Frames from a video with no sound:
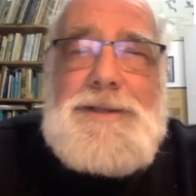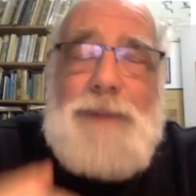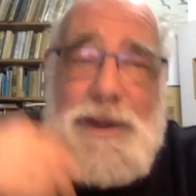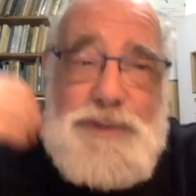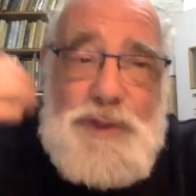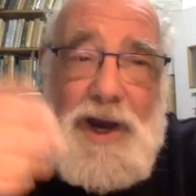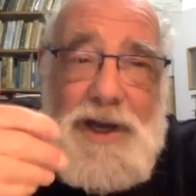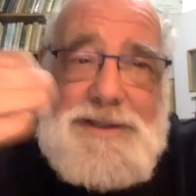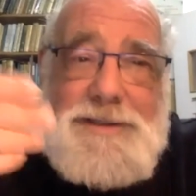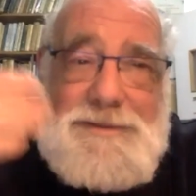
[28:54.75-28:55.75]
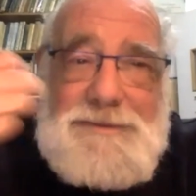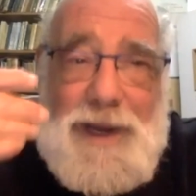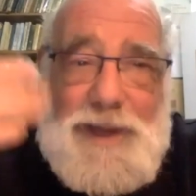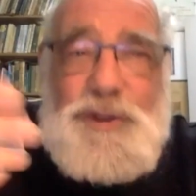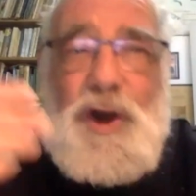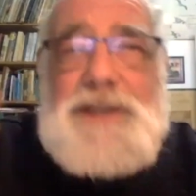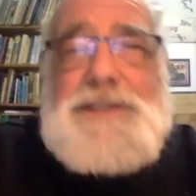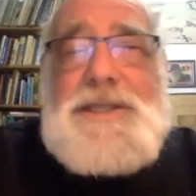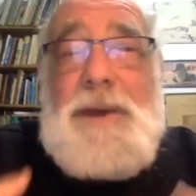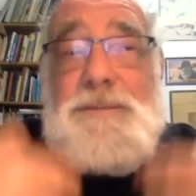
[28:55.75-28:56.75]
my thoughts
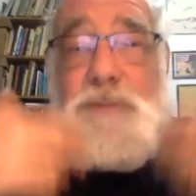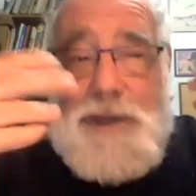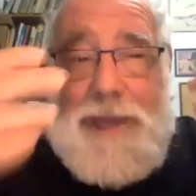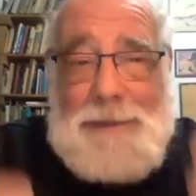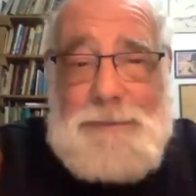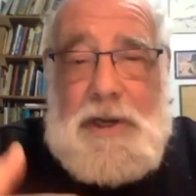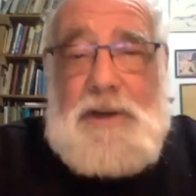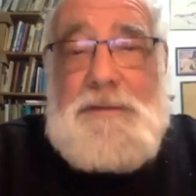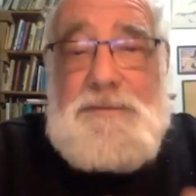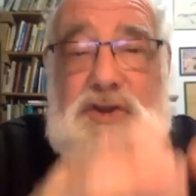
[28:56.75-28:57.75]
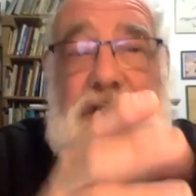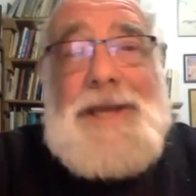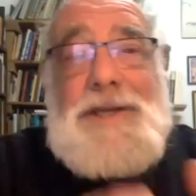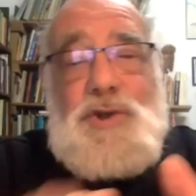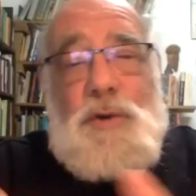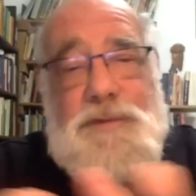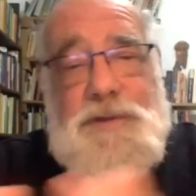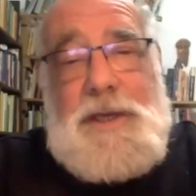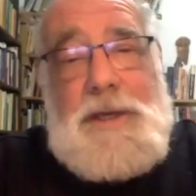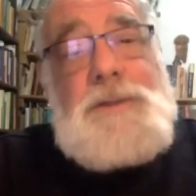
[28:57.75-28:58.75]
and my vocabulary have changed over the
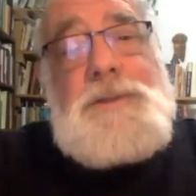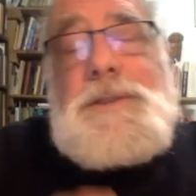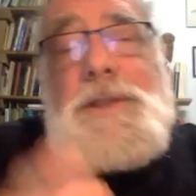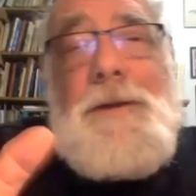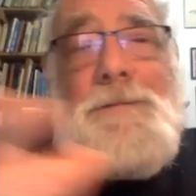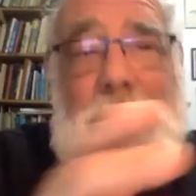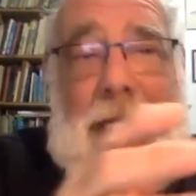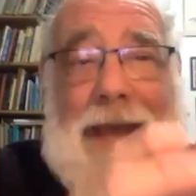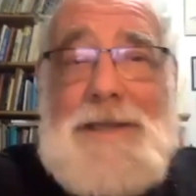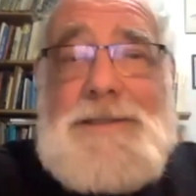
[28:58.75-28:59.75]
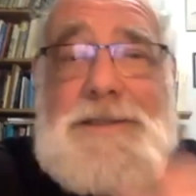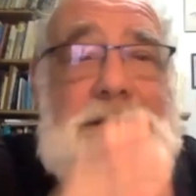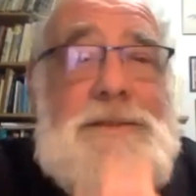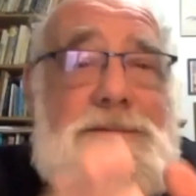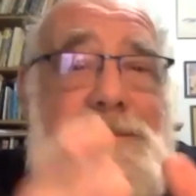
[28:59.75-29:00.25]
years. As the